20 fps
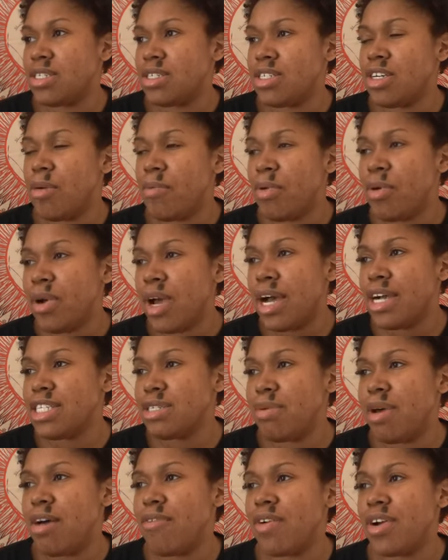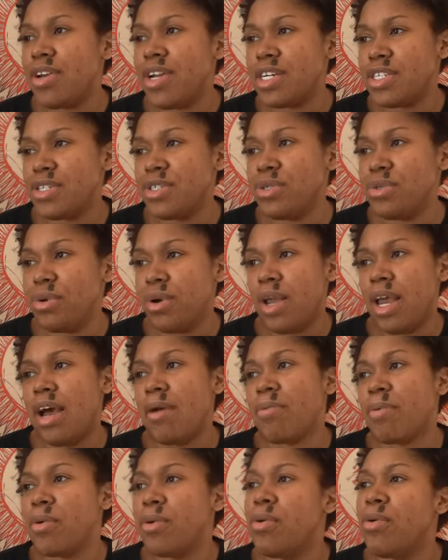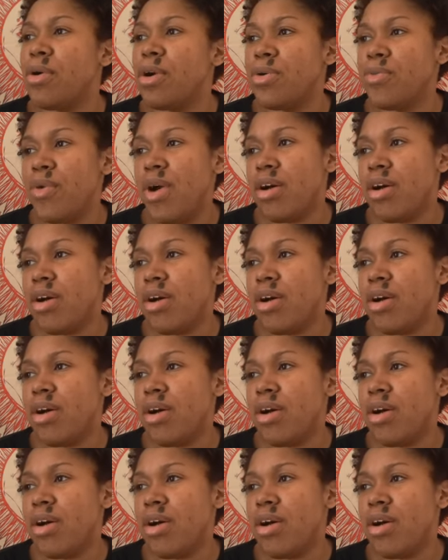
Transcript: Some of you guys have a connection to a Capricorn,